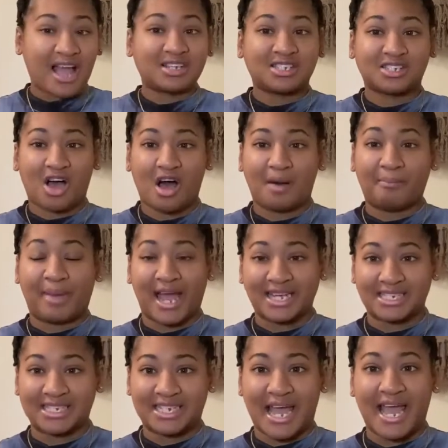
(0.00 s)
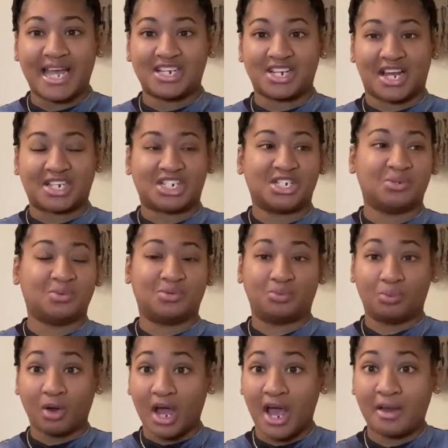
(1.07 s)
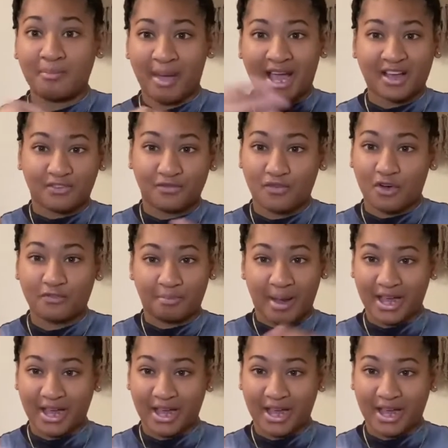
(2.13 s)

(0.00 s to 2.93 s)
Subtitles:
I saw backstage, like she would run back and forth,